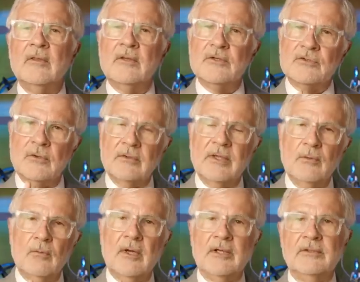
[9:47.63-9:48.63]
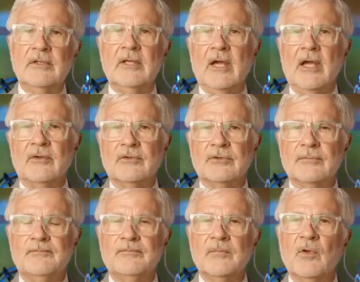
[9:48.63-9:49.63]
There's only one catch.
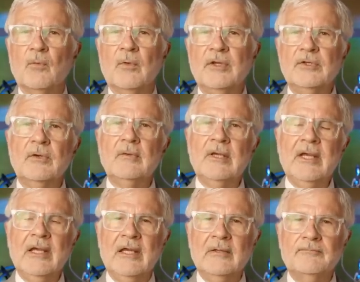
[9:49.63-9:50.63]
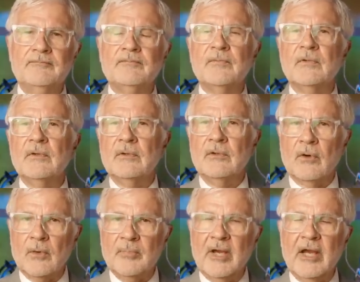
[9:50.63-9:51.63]
When you eat,
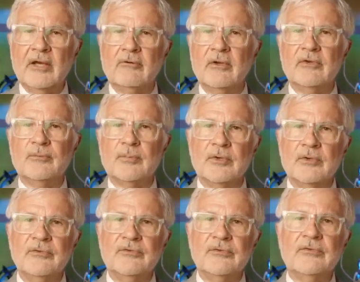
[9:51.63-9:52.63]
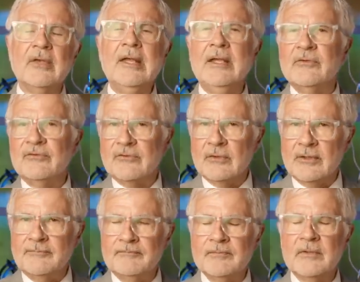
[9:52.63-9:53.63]
your pancreas produces
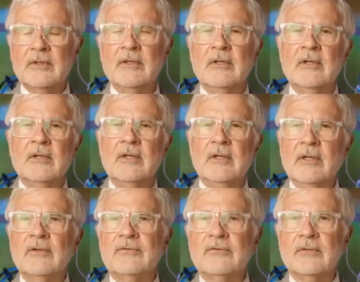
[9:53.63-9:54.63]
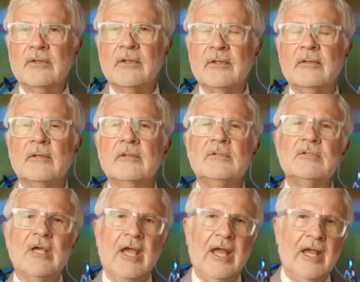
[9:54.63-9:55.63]
insulin. Insulin
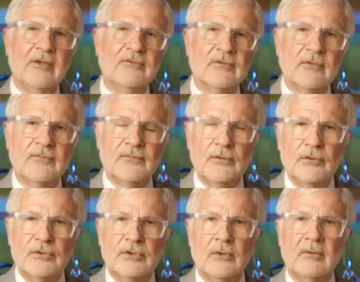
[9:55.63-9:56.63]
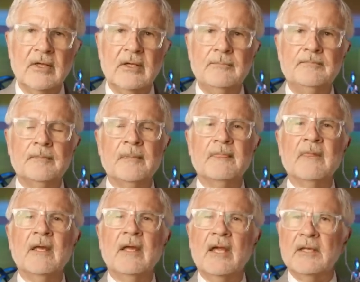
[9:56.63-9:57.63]
takes the food you eat
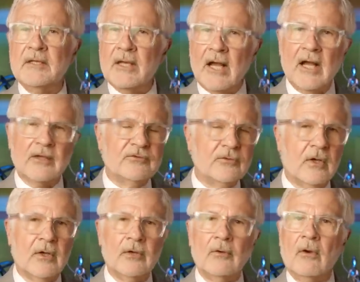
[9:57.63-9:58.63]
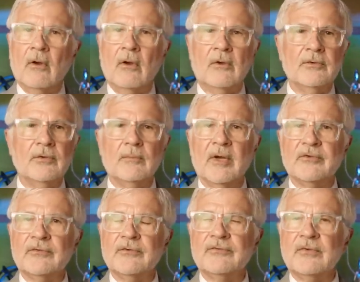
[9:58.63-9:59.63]
and knocks on all your
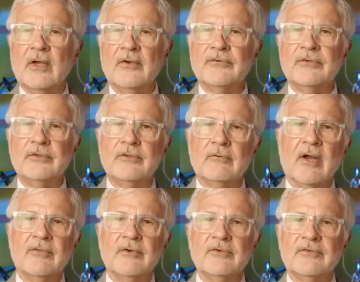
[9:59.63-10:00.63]
muscle cells and your other